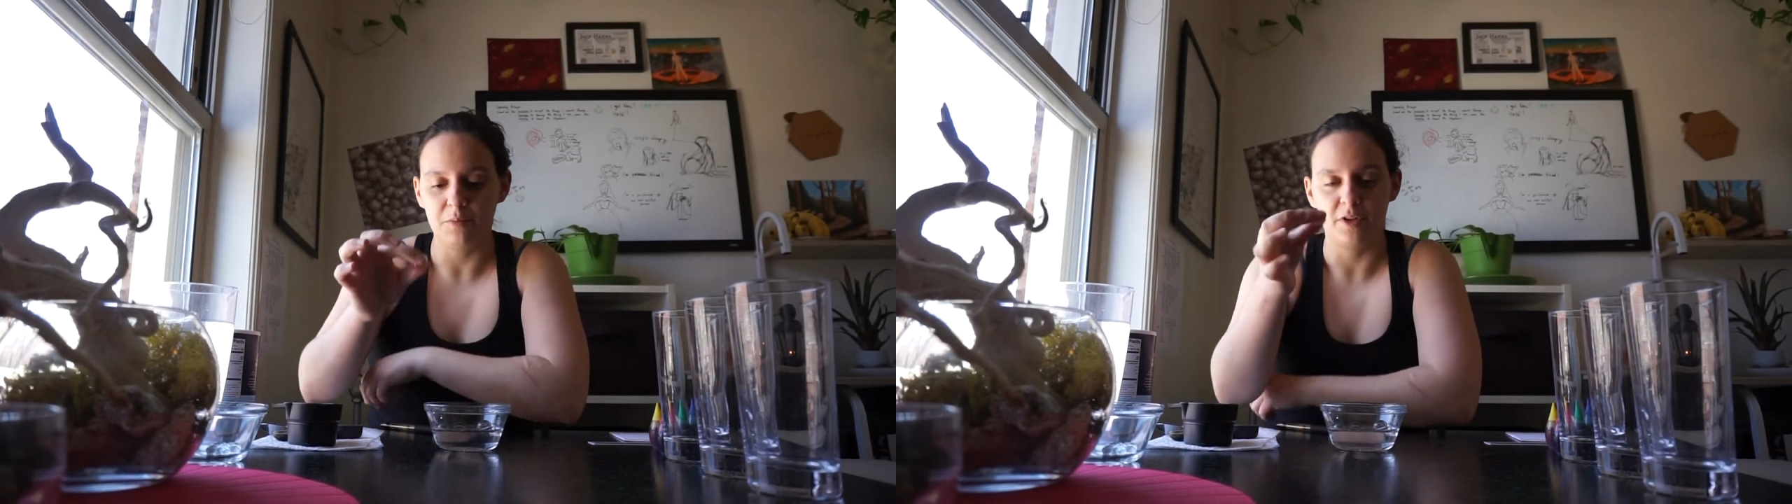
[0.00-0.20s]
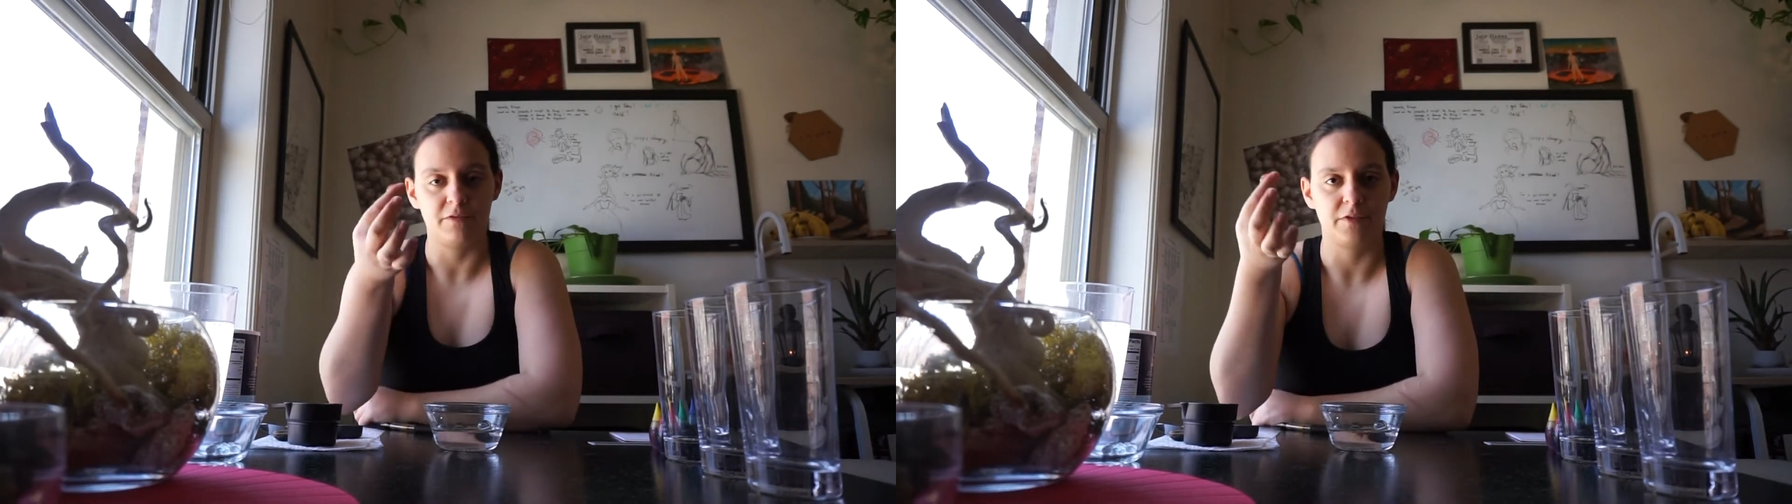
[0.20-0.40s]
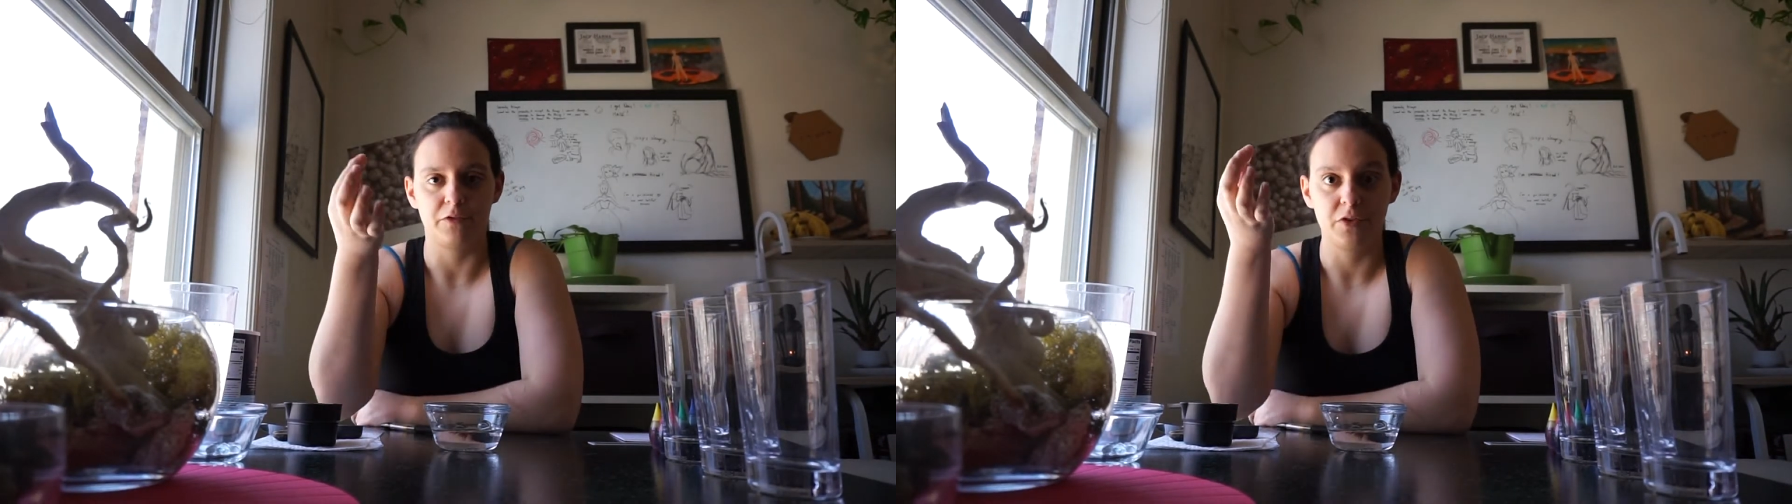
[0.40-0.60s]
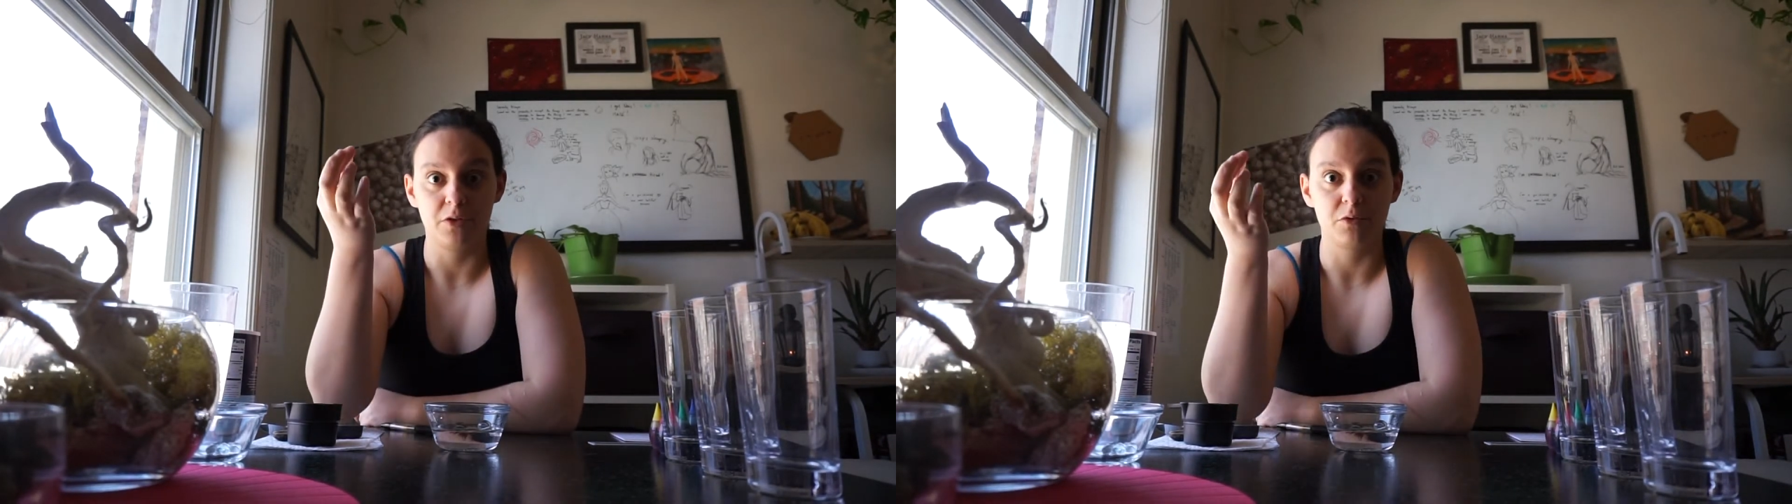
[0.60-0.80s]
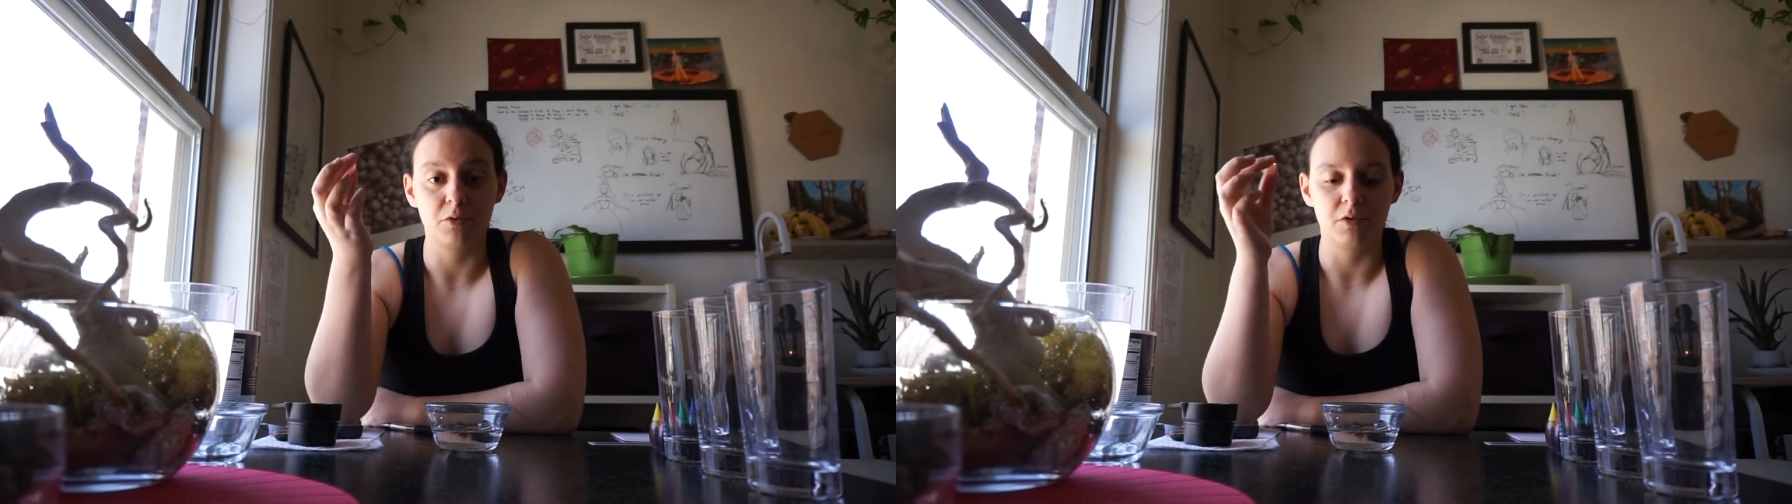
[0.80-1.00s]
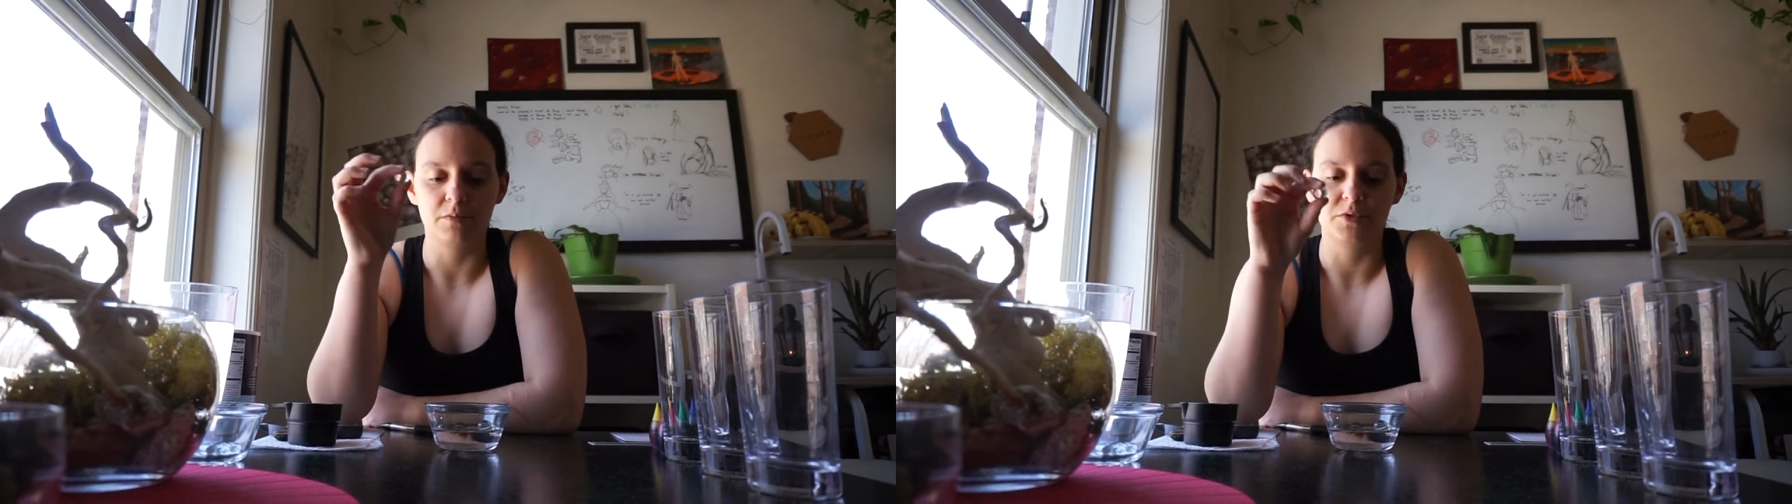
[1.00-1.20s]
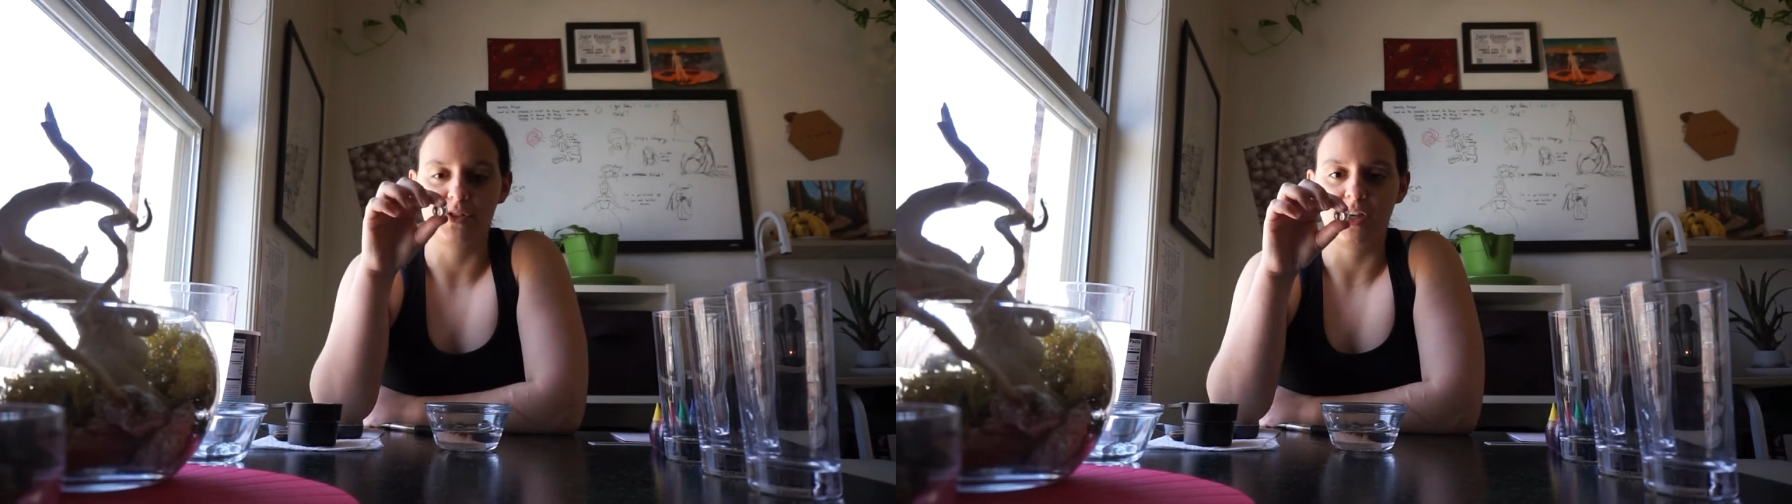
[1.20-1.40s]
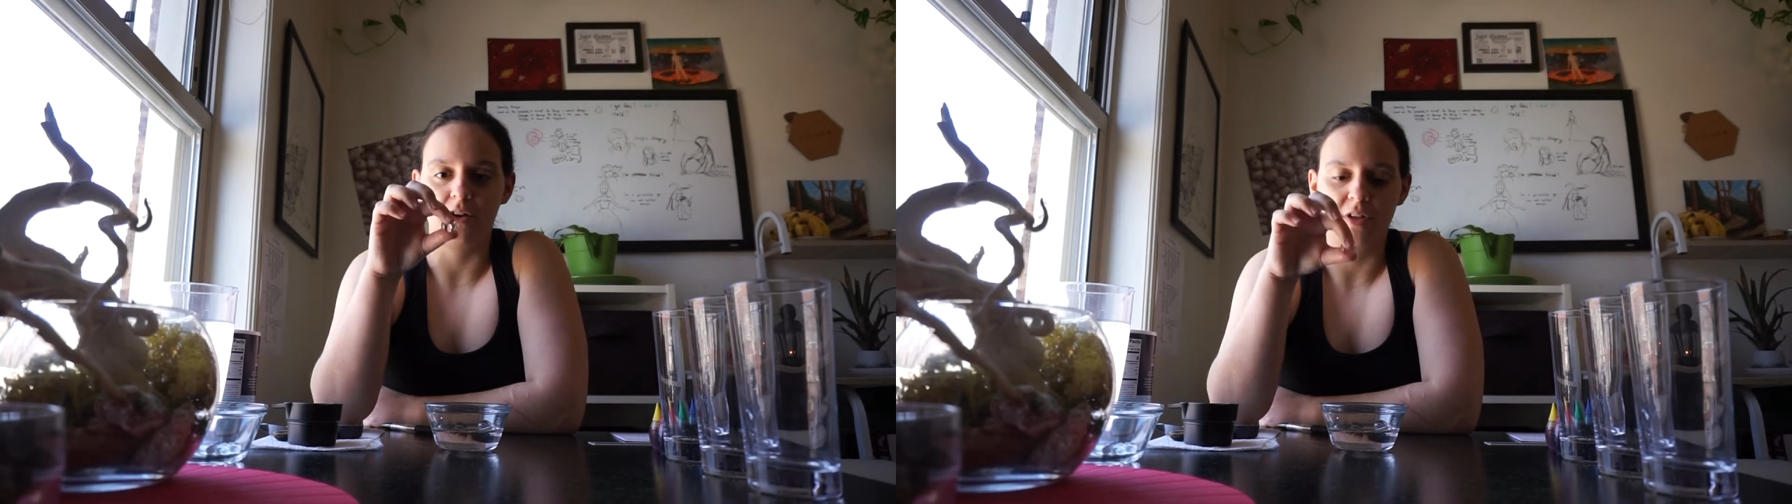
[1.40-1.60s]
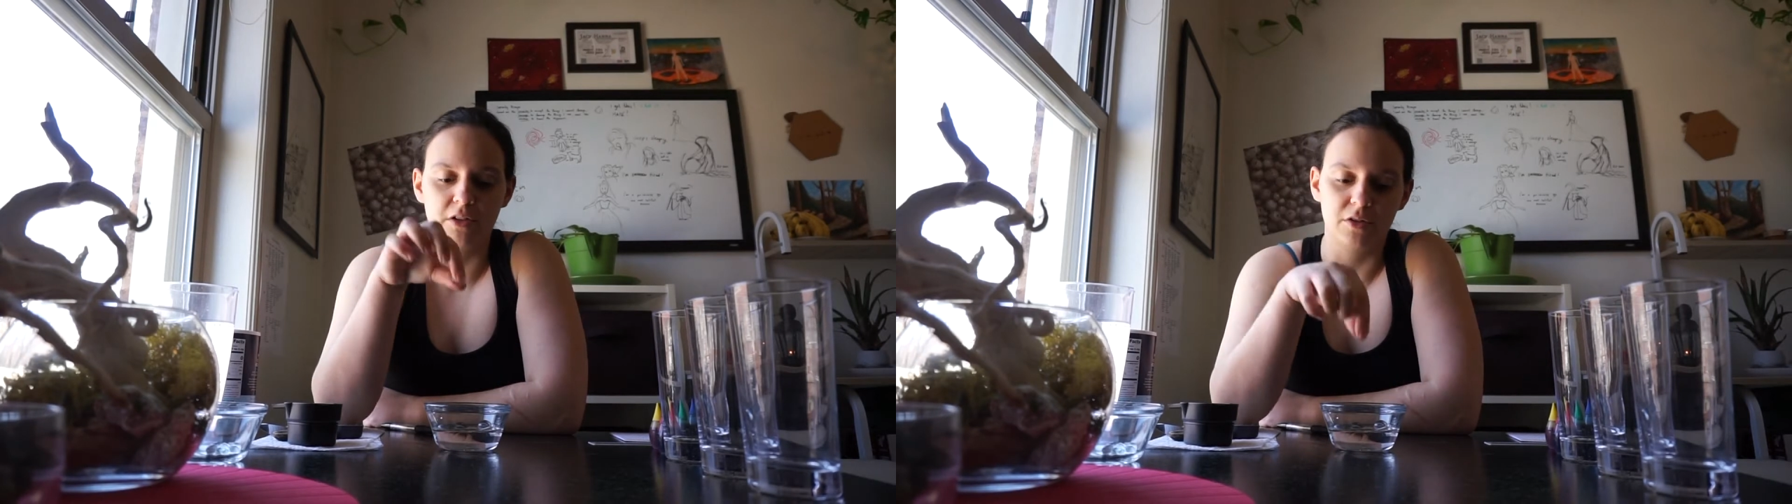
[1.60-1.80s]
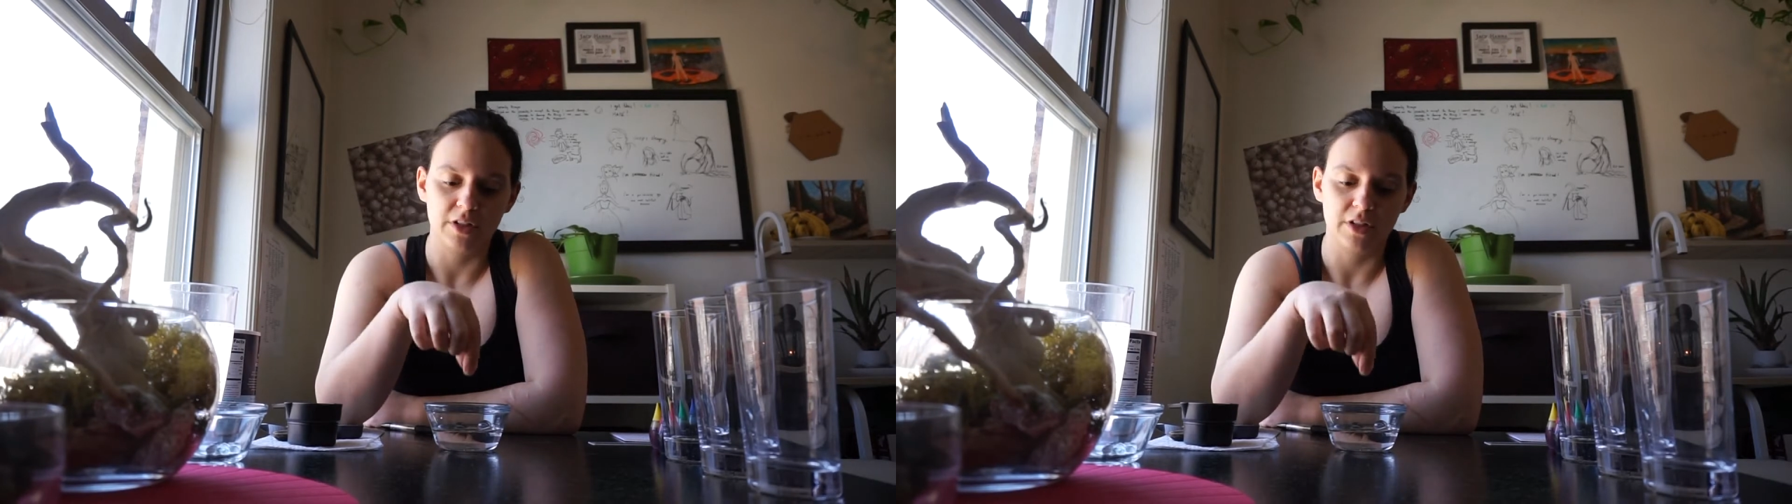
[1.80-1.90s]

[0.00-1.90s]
but feel free to Google to see how they look